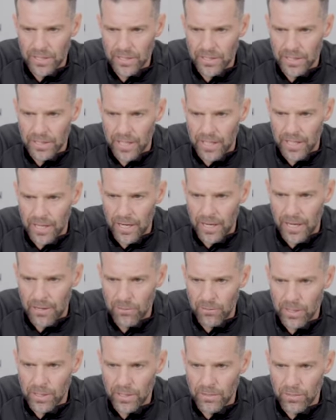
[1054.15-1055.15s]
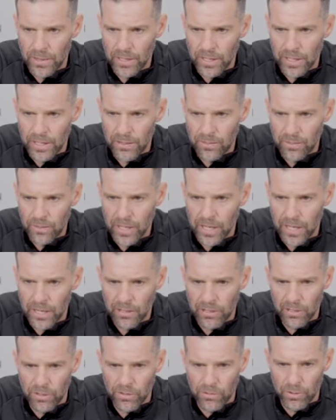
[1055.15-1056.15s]
a neat guy. We got a
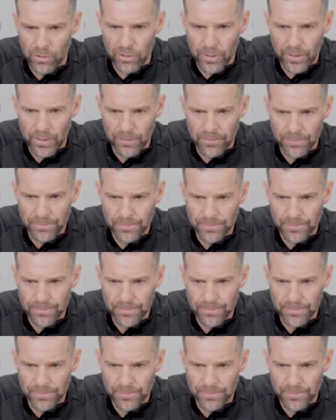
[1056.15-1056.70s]
good crew here.